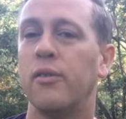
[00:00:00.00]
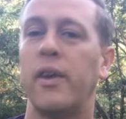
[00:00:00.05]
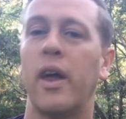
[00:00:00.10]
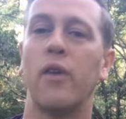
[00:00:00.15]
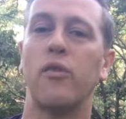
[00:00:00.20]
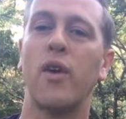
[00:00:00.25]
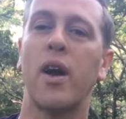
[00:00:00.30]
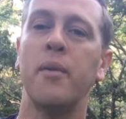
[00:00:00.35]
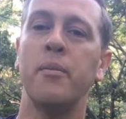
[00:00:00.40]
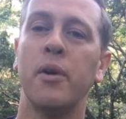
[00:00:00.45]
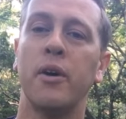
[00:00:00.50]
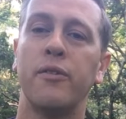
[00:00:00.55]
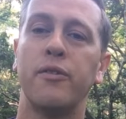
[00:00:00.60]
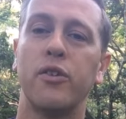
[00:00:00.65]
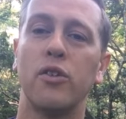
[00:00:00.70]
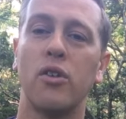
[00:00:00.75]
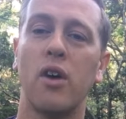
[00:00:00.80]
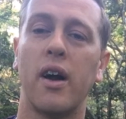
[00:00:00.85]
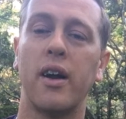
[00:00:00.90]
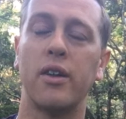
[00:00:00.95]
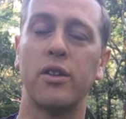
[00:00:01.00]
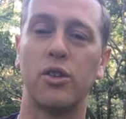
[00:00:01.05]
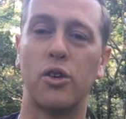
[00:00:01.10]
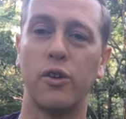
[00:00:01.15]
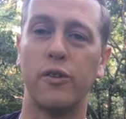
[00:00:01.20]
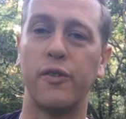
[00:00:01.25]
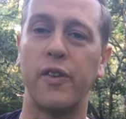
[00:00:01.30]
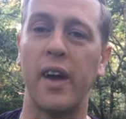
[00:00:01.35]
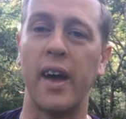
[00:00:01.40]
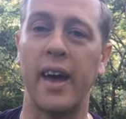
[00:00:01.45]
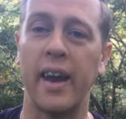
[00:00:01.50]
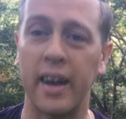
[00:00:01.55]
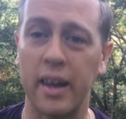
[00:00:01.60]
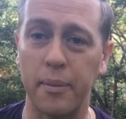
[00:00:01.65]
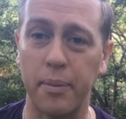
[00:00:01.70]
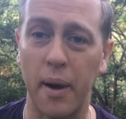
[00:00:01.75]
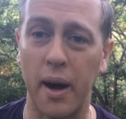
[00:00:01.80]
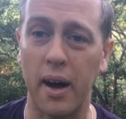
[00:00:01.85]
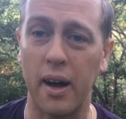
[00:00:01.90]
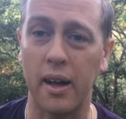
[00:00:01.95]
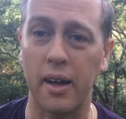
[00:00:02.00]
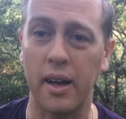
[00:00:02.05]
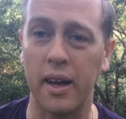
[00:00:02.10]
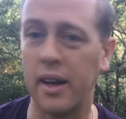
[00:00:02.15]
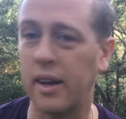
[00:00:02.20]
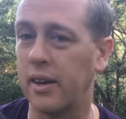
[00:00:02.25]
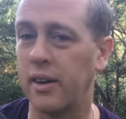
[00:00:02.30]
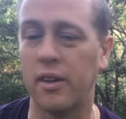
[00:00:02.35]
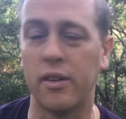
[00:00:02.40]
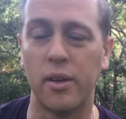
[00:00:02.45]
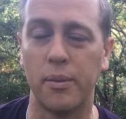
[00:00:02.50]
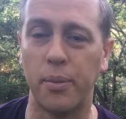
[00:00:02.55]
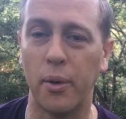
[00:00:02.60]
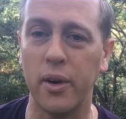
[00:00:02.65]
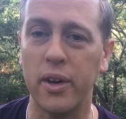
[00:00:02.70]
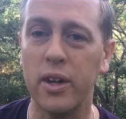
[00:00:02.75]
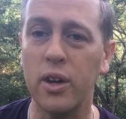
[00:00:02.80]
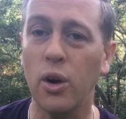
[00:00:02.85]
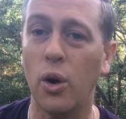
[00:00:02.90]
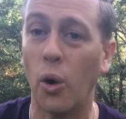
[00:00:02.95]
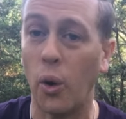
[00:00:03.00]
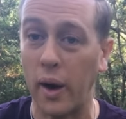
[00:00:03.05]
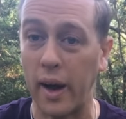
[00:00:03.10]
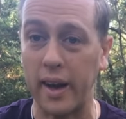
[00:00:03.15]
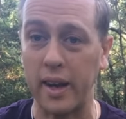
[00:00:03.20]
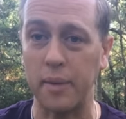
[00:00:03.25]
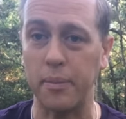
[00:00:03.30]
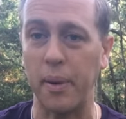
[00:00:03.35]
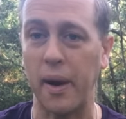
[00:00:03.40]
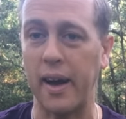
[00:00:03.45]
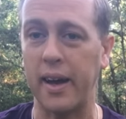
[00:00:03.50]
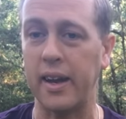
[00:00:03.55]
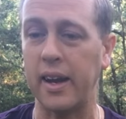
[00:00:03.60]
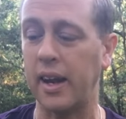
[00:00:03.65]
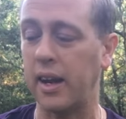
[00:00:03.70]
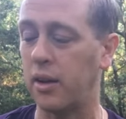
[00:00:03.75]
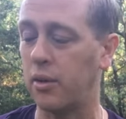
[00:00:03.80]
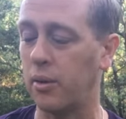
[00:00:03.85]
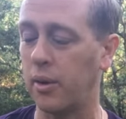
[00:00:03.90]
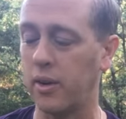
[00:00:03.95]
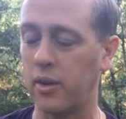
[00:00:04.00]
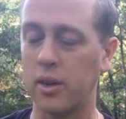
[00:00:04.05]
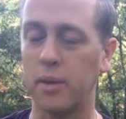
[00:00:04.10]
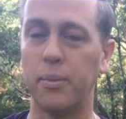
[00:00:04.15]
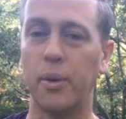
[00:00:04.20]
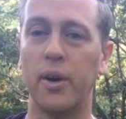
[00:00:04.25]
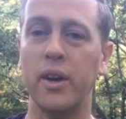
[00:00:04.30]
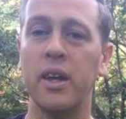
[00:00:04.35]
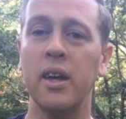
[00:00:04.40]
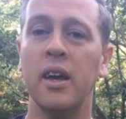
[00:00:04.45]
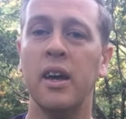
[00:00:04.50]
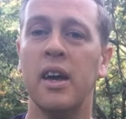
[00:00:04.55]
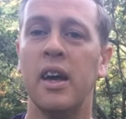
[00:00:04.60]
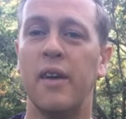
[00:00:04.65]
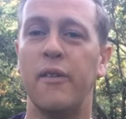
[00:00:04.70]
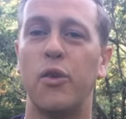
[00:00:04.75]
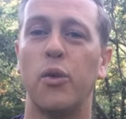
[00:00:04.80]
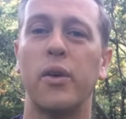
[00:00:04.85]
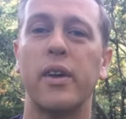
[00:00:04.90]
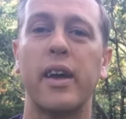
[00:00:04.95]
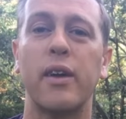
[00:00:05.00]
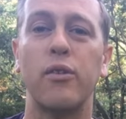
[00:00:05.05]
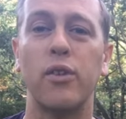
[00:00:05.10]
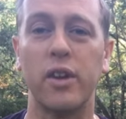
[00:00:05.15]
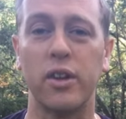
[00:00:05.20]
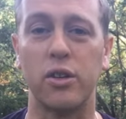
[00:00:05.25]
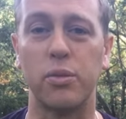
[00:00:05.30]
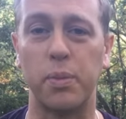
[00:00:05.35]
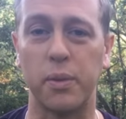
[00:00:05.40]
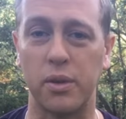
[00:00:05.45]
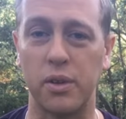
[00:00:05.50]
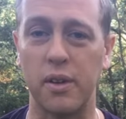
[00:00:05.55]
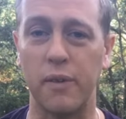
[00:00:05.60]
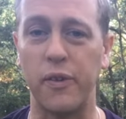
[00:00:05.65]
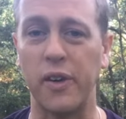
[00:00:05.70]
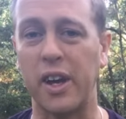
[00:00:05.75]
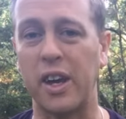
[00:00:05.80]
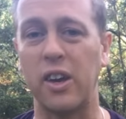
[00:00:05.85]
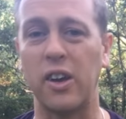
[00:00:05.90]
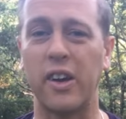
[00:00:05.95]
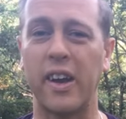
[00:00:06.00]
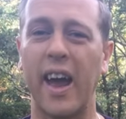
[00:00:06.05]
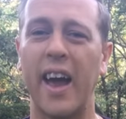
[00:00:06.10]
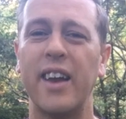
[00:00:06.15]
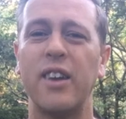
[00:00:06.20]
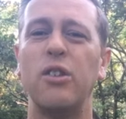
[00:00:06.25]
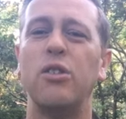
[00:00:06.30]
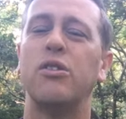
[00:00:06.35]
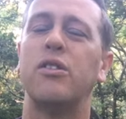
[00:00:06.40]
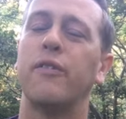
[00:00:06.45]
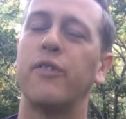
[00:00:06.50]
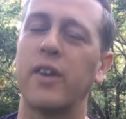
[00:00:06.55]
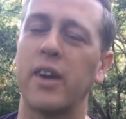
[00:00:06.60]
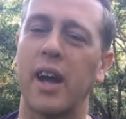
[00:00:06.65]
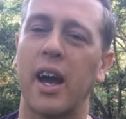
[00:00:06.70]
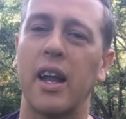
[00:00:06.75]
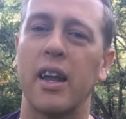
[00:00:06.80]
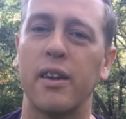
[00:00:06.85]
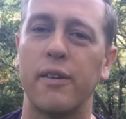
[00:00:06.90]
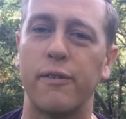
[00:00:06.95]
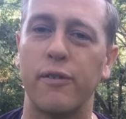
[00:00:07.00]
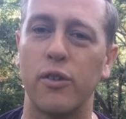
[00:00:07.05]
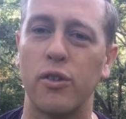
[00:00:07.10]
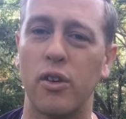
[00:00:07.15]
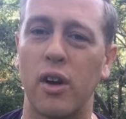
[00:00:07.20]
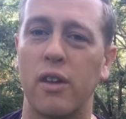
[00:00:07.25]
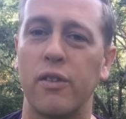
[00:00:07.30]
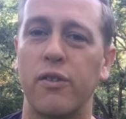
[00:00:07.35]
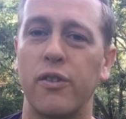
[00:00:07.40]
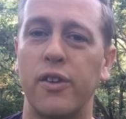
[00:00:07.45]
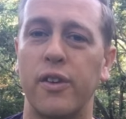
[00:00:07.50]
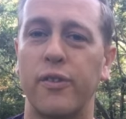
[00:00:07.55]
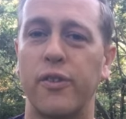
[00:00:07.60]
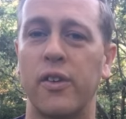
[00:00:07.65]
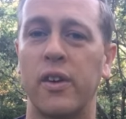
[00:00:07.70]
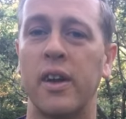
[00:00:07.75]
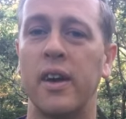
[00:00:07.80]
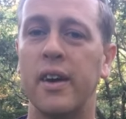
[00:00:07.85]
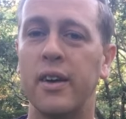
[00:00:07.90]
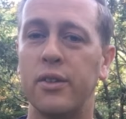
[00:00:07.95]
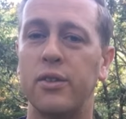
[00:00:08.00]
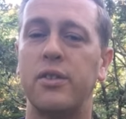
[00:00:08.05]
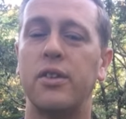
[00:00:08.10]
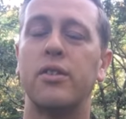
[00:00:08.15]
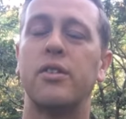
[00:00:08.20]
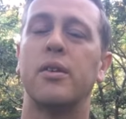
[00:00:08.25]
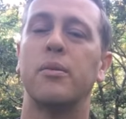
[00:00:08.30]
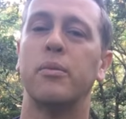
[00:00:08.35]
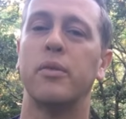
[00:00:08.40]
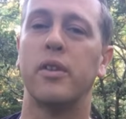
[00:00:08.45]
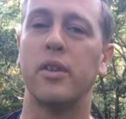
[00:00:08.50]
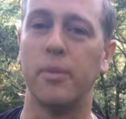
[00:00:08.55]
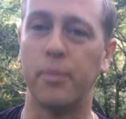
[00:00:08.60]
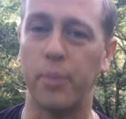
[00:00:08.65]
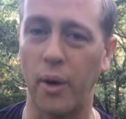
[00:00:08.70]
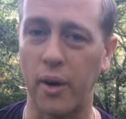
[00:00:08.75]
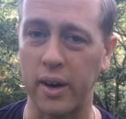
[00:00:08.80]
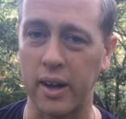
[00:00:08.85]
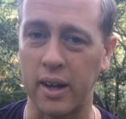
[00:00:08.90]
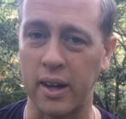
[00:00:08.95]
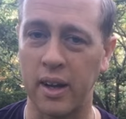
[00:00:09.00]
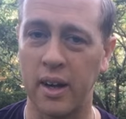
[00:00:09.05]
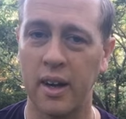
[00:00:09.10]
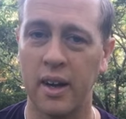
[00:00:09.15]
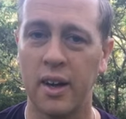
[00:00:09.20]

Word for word: Now Rainbow Fluorite is good for any part of the body or any pain anywhere in the body. If you want to get really specific, you can use different coloured fluorites for different systems of the body.